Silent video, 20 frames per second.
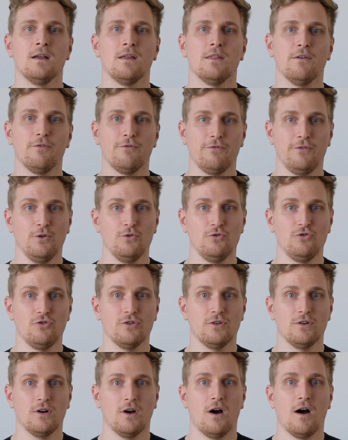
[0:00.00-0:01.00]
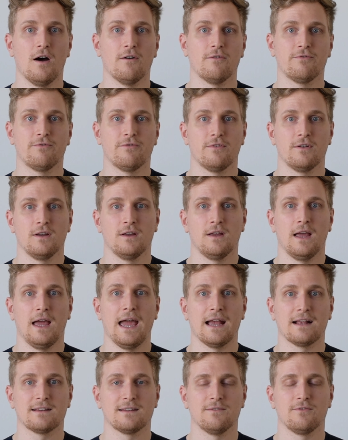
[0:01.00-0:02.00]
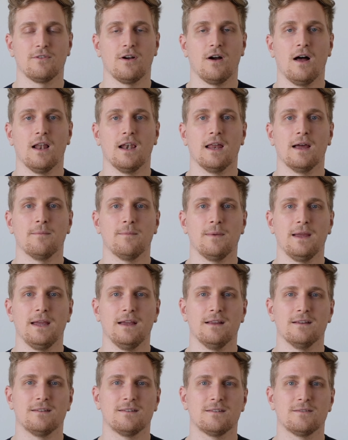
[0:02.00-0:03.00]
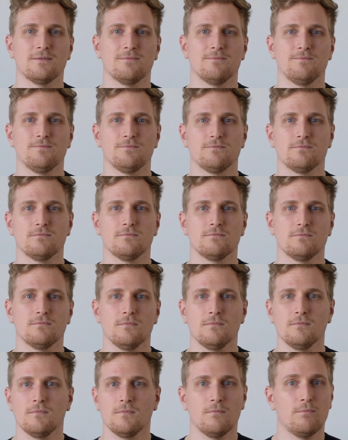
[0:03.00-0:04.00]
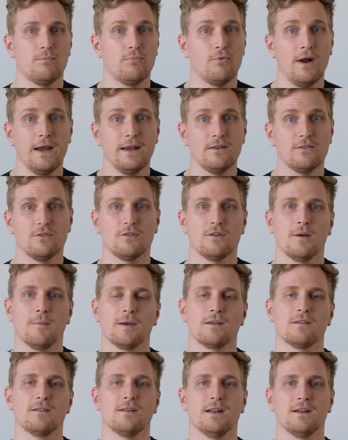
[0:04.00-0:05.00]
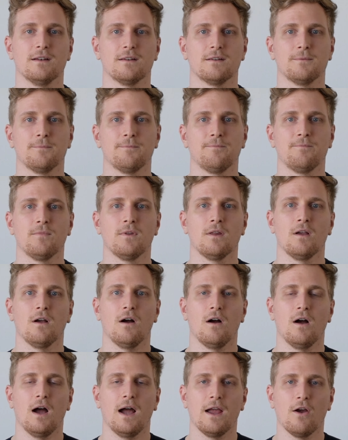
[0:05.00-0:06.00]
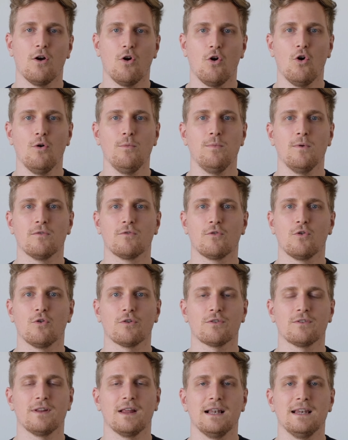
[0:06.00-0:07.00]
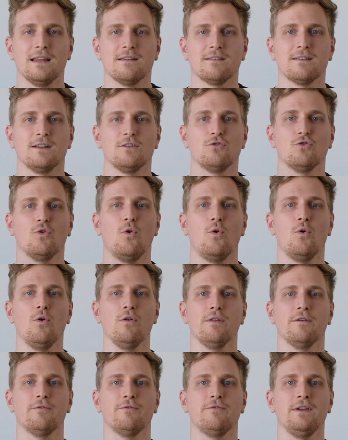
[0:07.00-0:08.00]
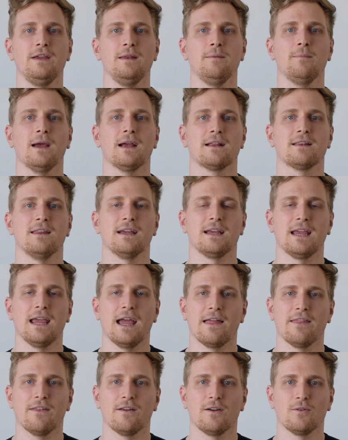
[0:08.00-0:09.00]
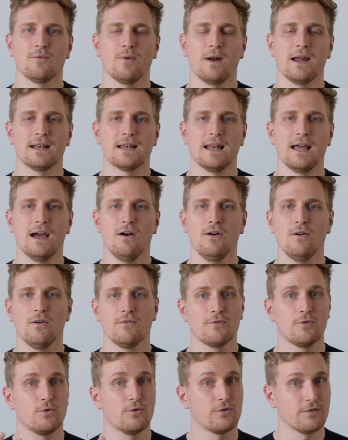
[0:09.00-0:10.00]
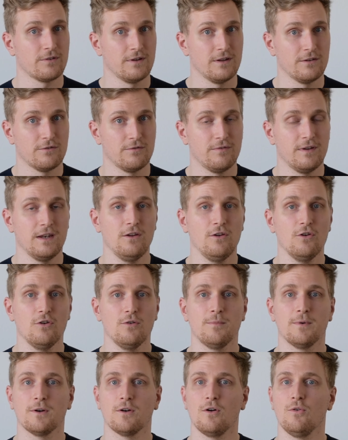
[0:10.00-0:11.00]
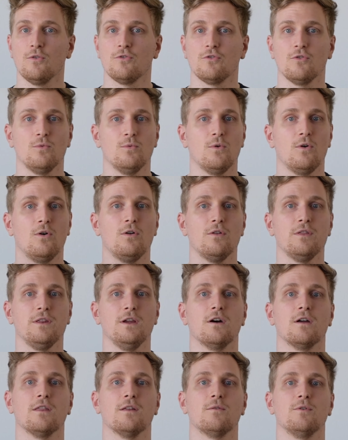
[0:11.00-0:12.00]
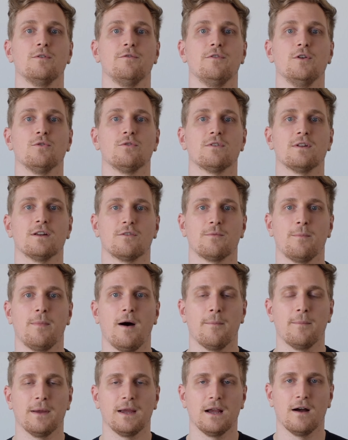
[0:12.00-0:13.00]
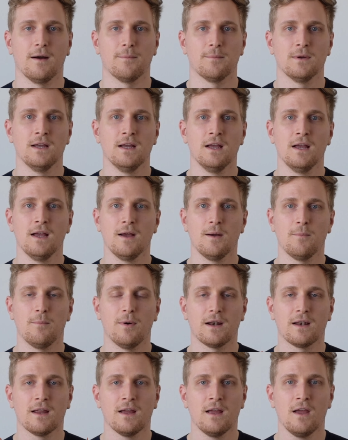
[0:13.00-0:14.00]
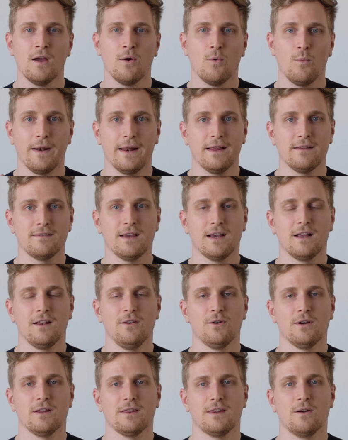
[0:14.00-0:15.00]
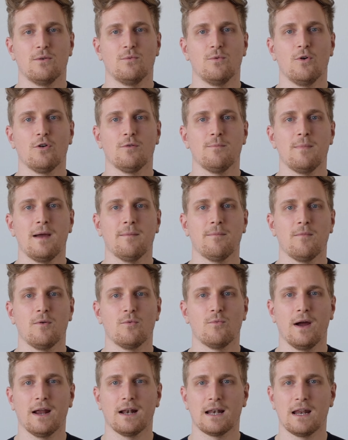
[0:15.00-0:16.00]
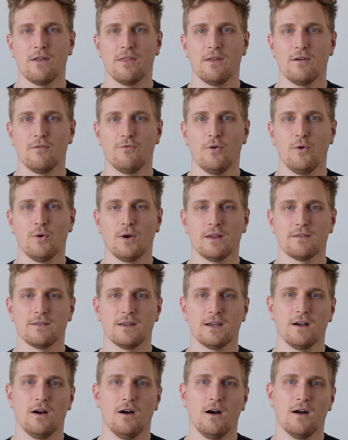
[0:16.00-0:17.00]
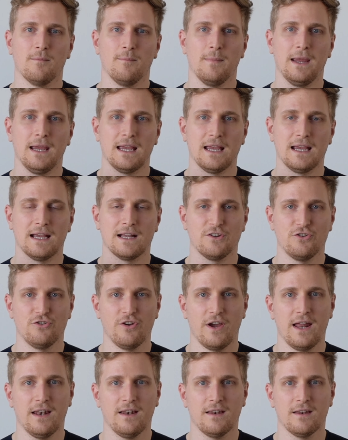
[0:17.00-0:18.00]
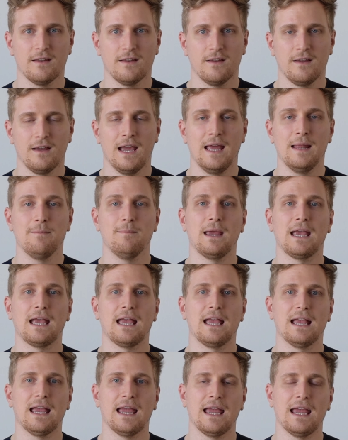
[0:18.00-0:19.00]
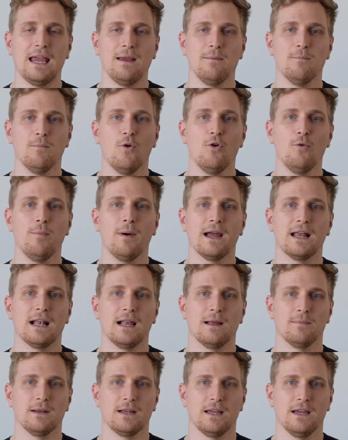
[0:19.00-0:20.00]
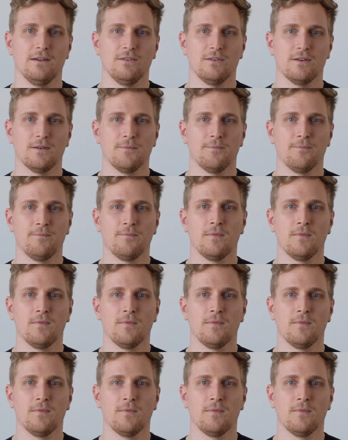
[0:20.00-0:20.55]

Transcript: The future of ActiveCollab is bright to some extent. I hope, of course, they're listening to all the feedback they're gathering right now. Of course, this video, but also all the other reviews that's popping up. But when I take a look at their roadmap, right now they're focusing on making a chat and making a mobile application.